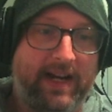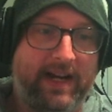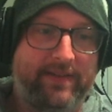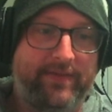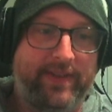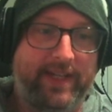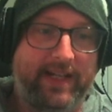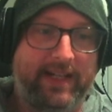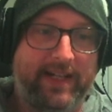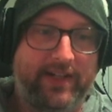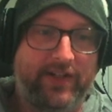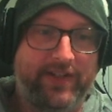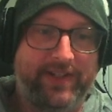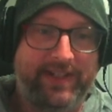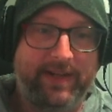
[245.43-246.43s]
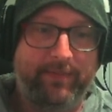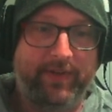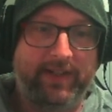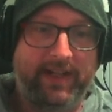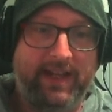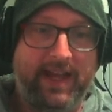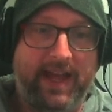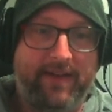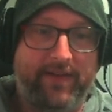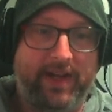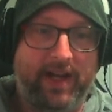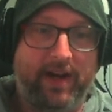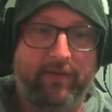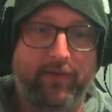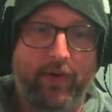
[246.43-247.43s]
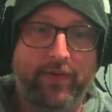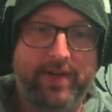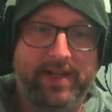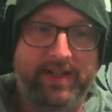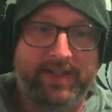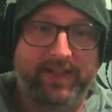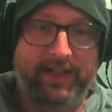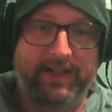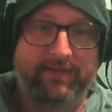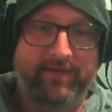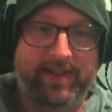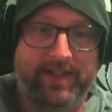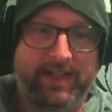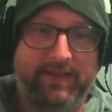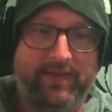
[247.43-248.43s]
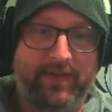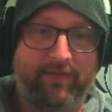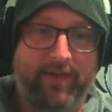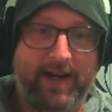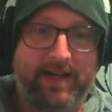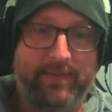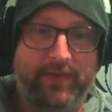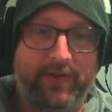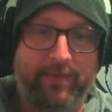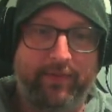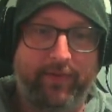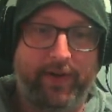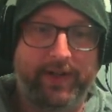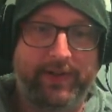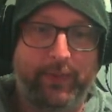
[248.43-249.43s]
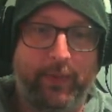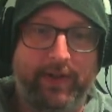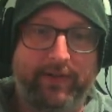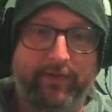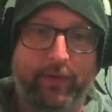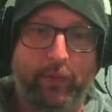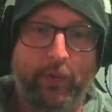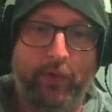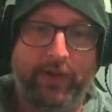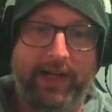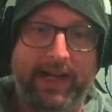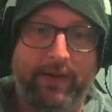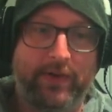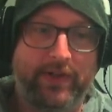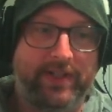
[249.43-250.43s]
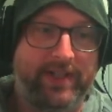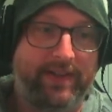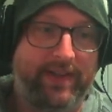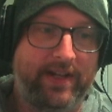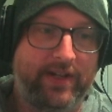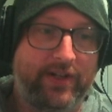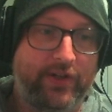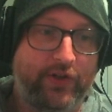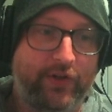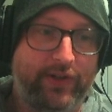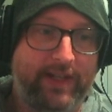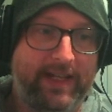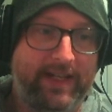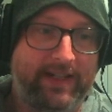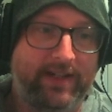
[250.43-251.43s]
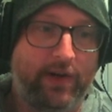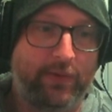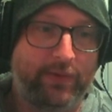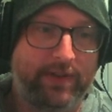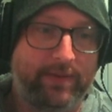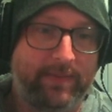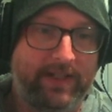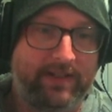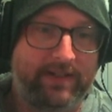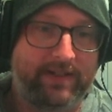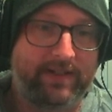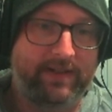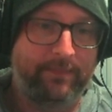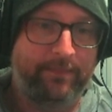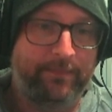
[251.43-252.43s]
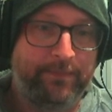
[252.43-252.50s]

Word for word: card for their collection separately, having erroneously received random super rares when the reward language said they should get ultimates.